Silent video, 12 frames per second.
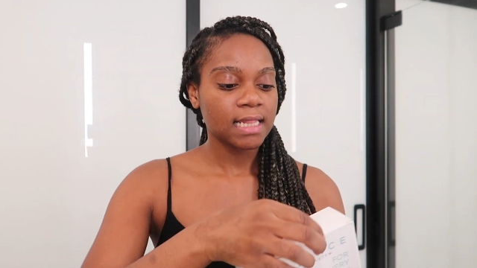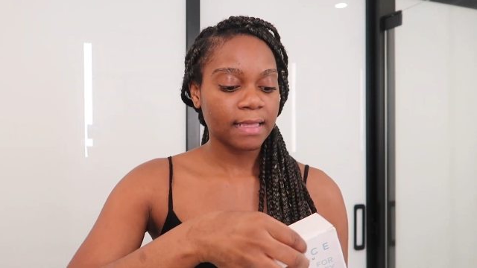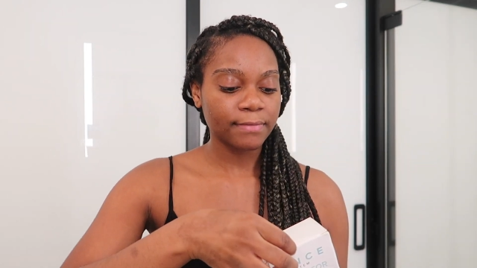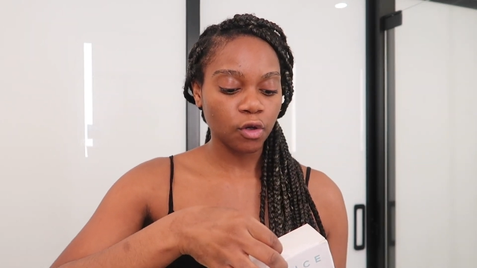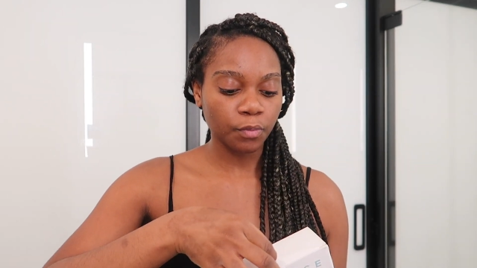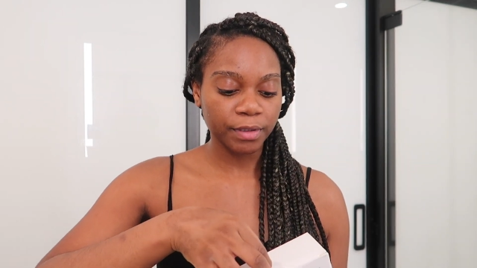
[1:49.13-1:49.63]

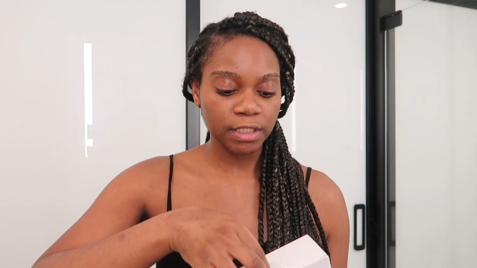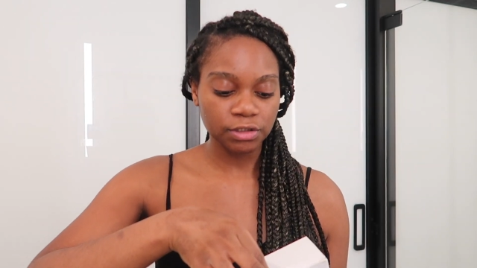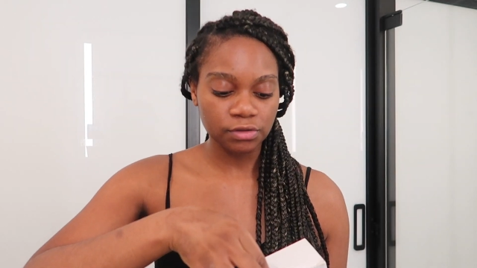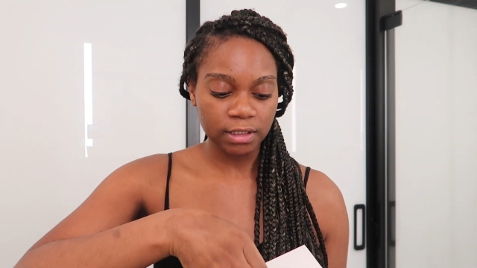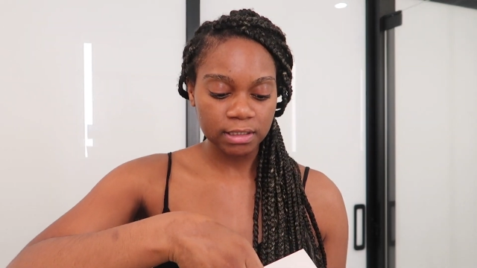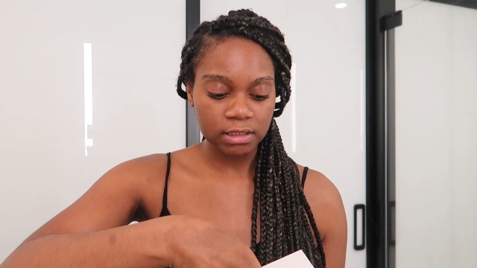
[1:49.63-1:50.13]
Let me open
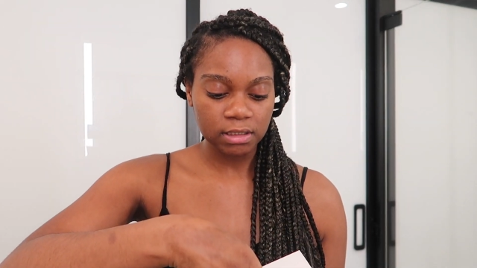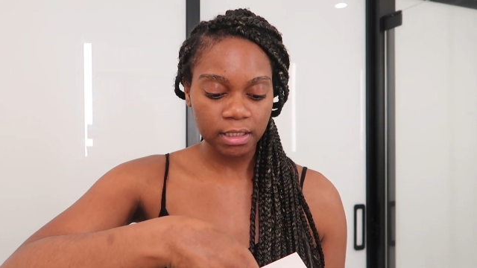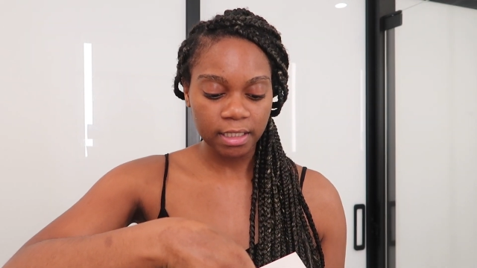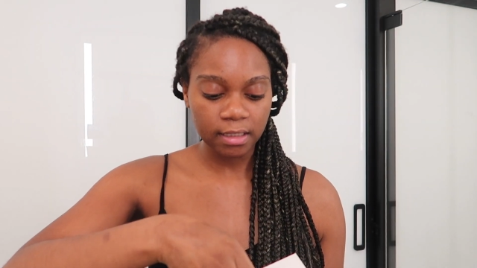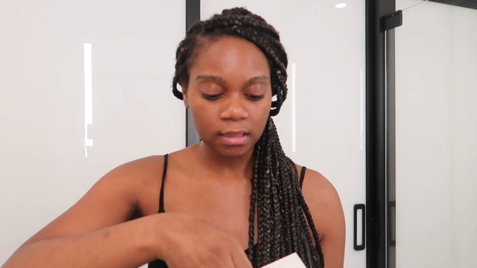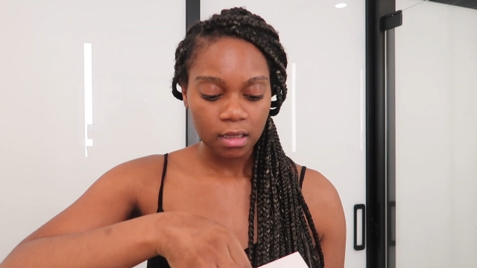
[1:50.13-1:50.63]
it so you can
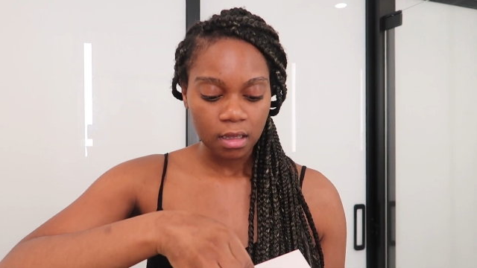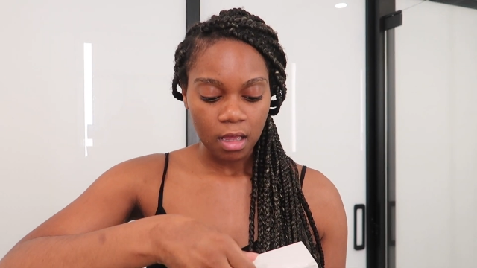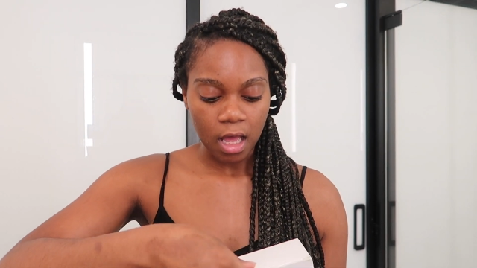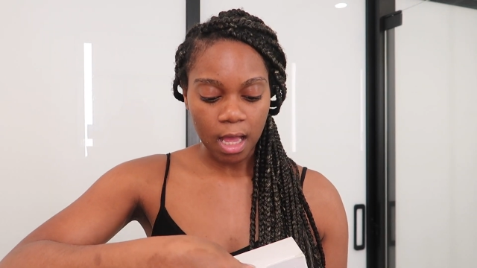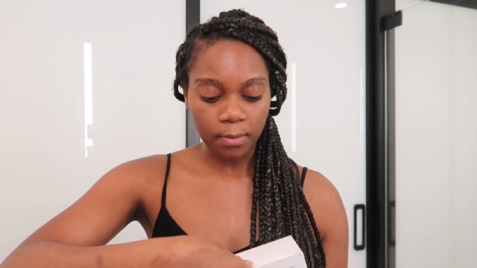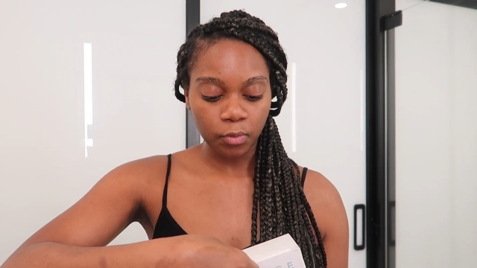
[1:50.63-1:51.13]
see it.
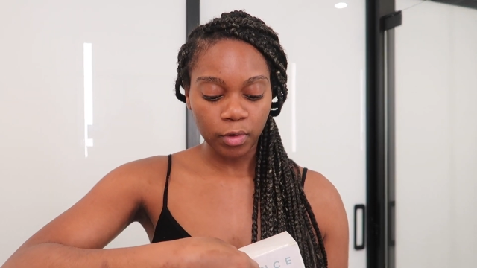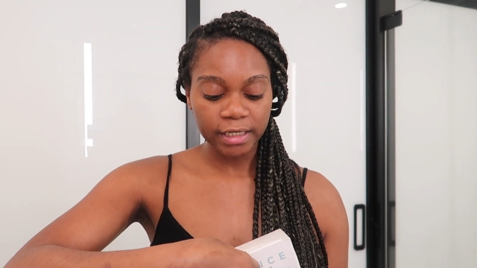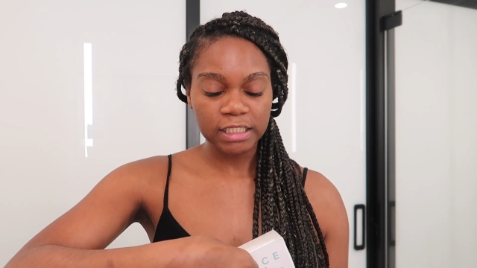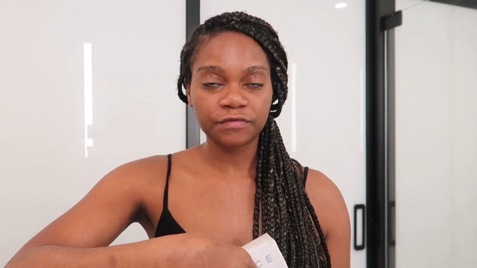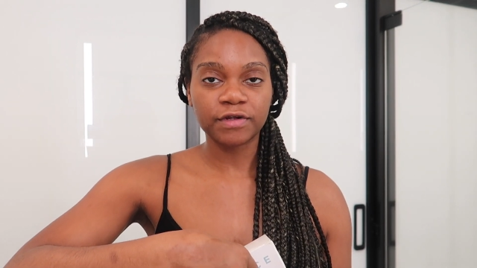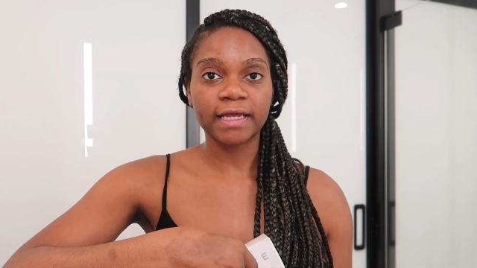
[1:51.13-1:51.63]

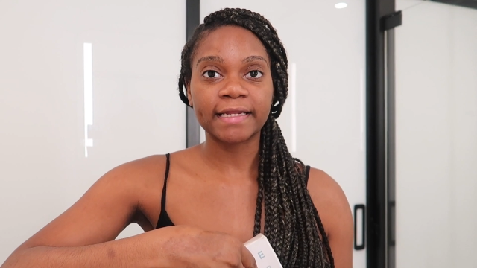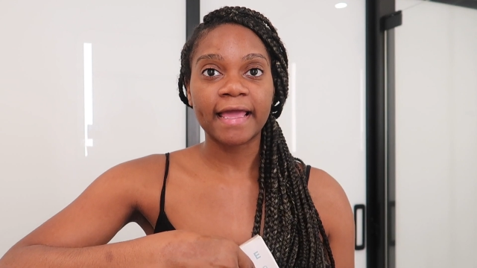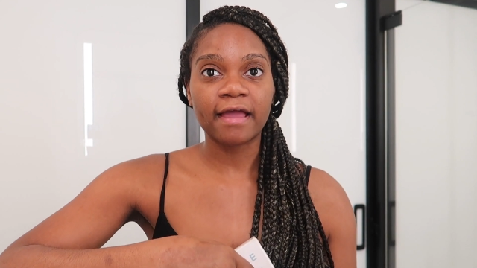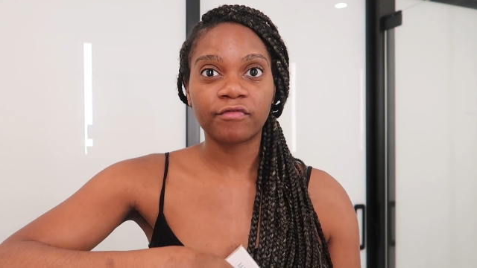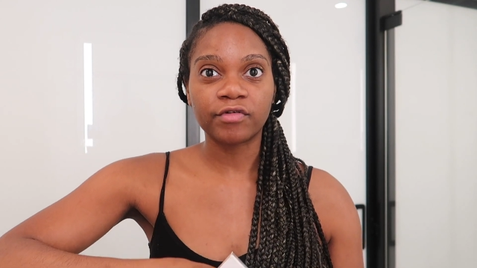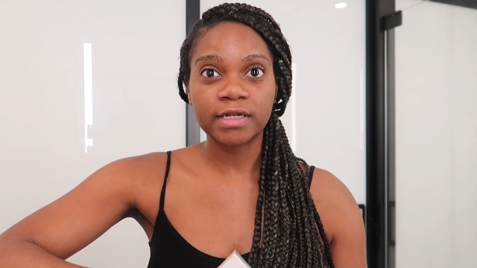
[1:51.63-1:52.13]
One is for like an
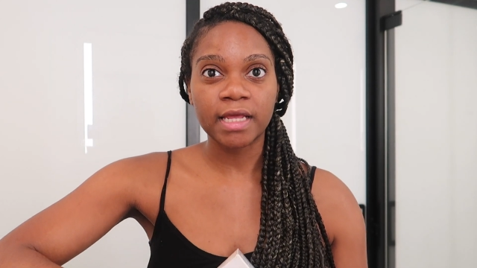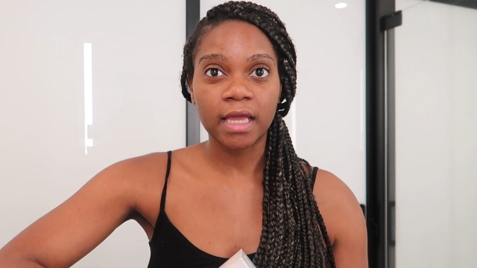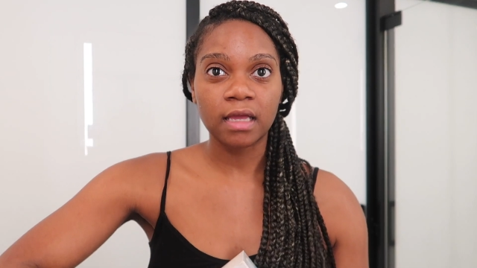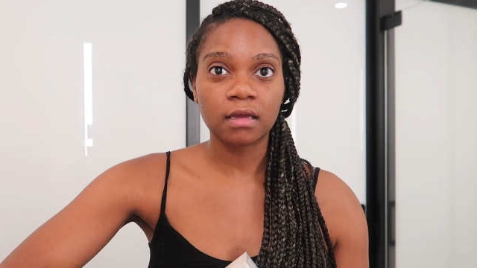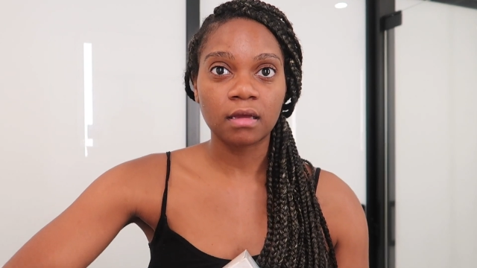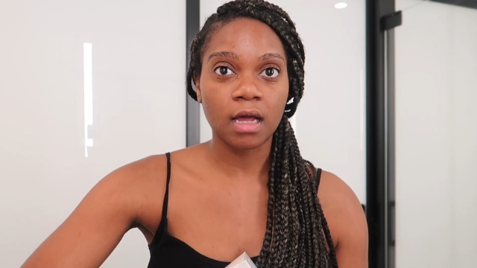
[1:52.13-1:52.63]

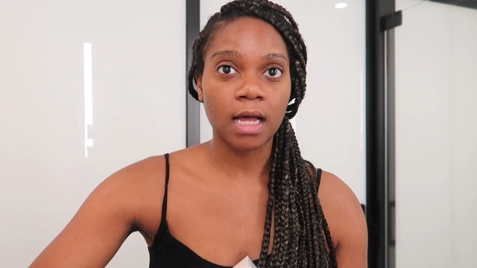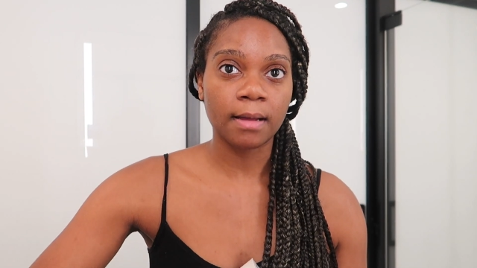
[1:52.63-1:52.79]
everyday